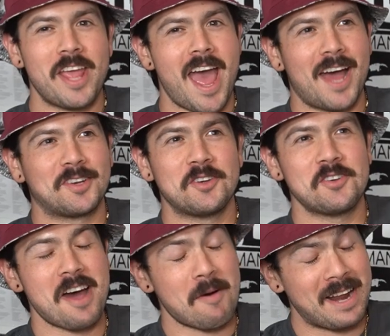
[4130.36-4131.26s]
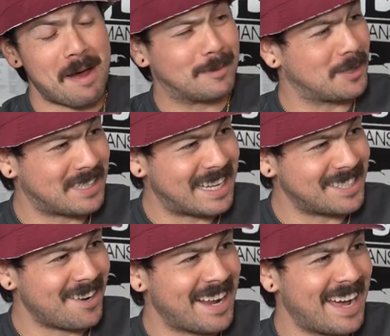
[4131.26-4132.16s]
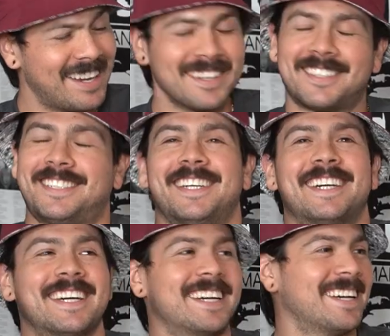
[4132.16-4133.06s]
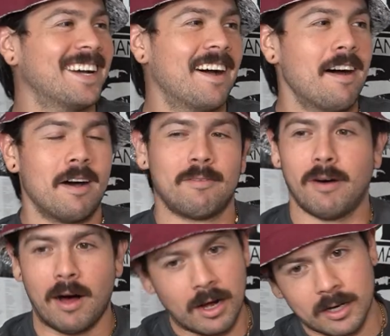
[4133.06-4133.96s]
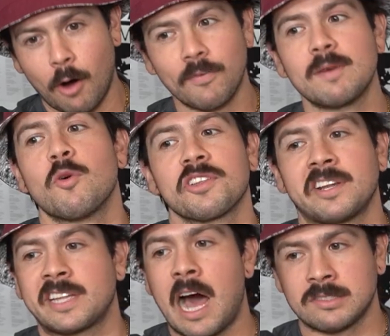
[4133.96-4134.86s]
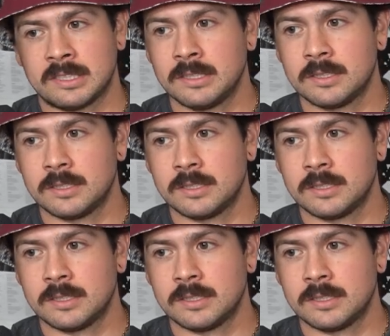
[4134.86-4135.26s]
yeah, dude. You know how many episodes that John had? I don't know. Shit. Fuck. Hopefully more than 1,000.